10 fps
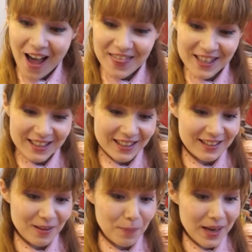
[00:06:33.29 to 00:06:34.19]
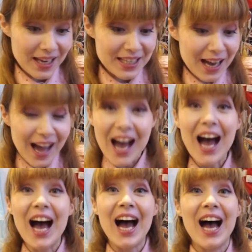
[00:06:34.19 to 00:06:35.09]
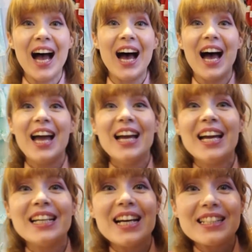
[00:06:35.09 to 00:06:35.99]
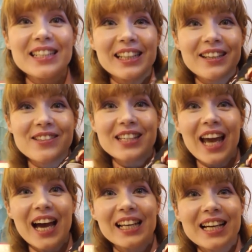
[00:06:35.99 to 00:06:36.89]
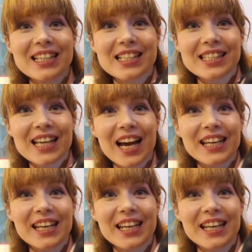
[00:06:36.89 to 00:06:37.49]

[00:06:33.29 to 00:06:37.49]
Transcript: This is amazing. It has a huge cat, like she said.